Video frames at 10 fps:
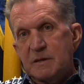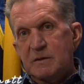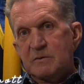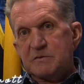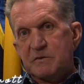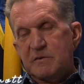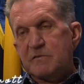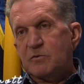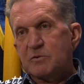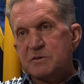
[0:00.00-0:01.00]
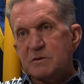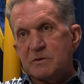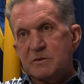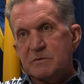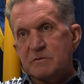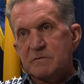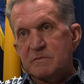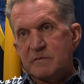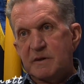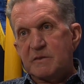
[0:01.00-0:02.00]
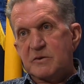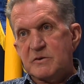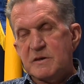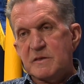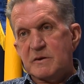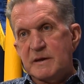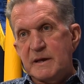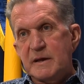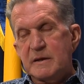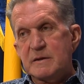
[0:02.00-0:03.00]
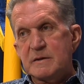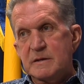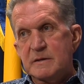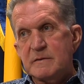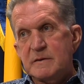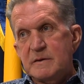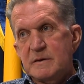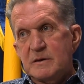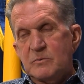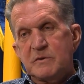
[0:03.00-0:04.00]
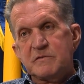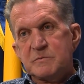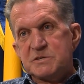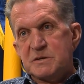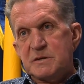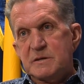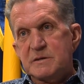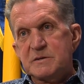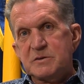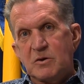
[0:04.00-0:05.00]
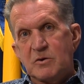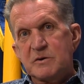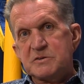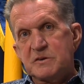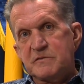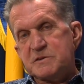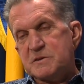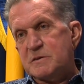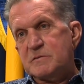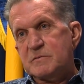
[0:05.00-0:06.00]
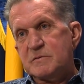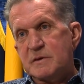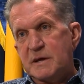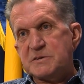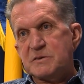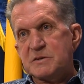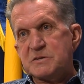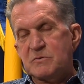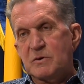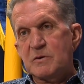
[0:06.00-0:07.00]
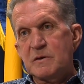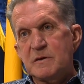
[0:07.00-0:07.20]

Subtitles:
I was very fortunate to have had the career that I had, and I went from GDs, coroner's officer, accident squad,